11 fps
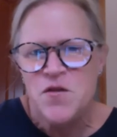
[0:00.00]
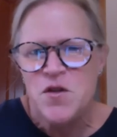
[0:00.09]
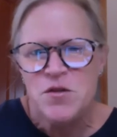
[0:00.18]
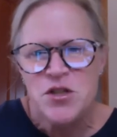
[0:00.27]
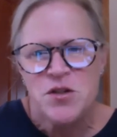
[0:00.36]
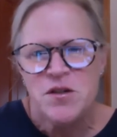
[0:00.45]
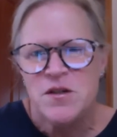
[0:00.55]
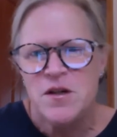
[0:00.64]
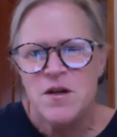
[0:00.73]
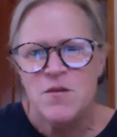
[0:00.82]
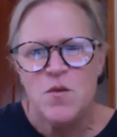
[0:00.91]

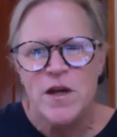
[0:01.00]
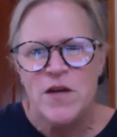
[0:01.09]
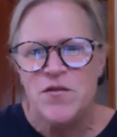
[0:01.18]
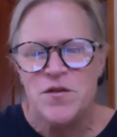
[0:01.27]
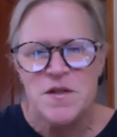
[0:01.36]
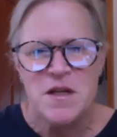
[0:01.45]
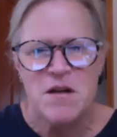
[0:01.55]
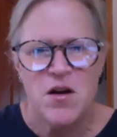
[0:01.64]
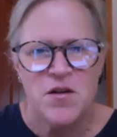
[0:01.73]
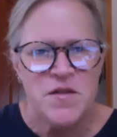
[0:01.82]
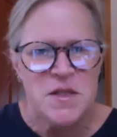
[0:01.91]
future weavers and
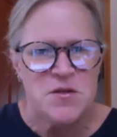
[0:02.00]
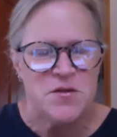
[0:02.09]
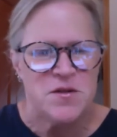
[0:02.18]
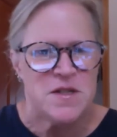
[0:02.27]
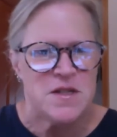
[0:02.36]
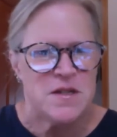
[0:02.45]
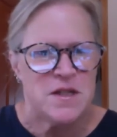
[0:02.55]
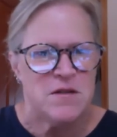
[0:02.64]
harvesters